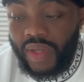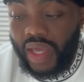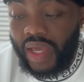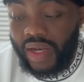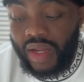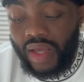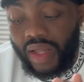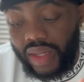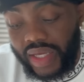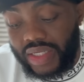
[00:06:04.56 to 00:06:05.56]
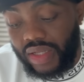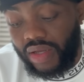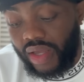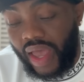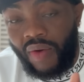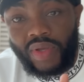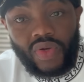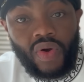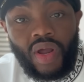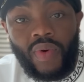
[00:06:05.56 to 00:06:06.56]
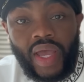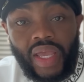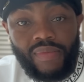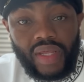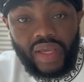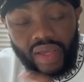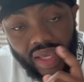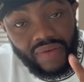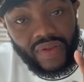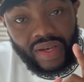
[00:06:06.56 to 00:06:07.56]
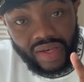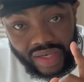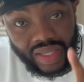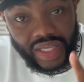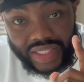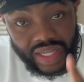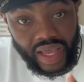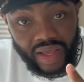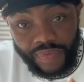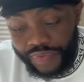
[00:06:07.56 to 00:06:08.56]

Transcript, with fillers: and let's look at what's going on with AMD even this day.